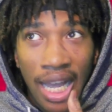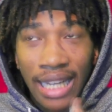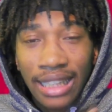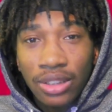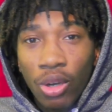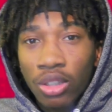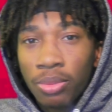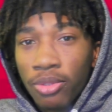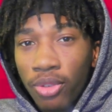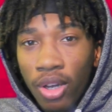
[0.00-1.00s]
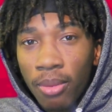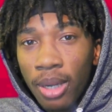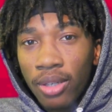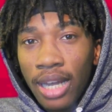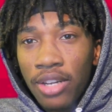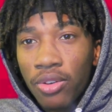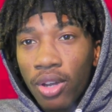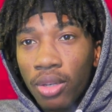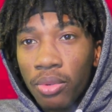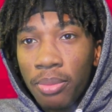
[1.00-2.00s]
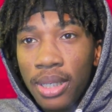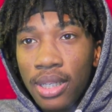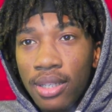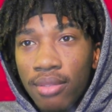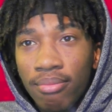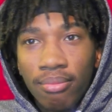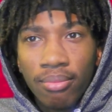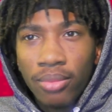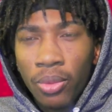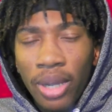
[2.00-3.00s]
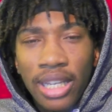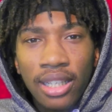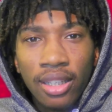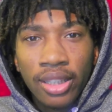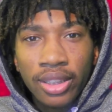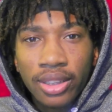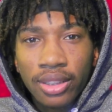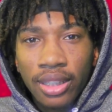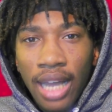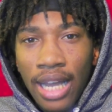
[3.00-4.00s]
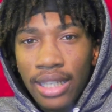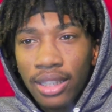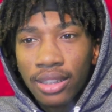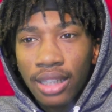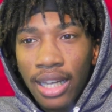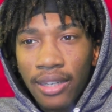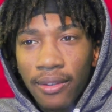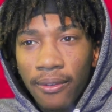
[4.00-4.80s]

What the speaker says: I guess the ultimate flaw about Nightcrawler would be the way he looks and how he looks like